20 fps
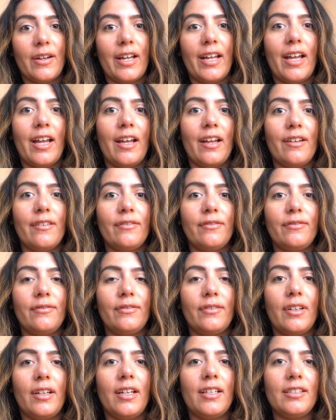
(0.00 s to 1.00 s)
I have
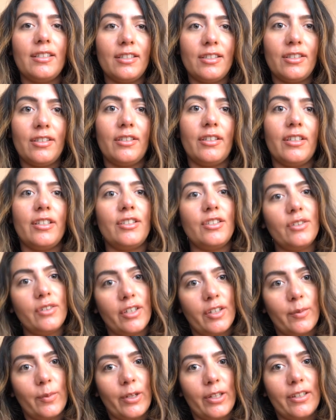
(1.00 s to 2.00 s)
a sister and 2
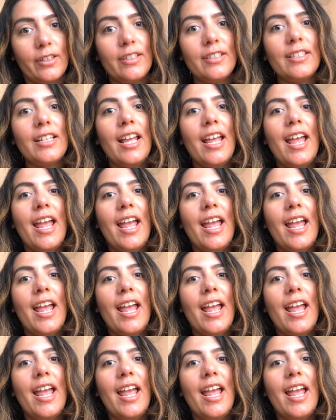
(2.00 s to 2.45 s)
other brothers.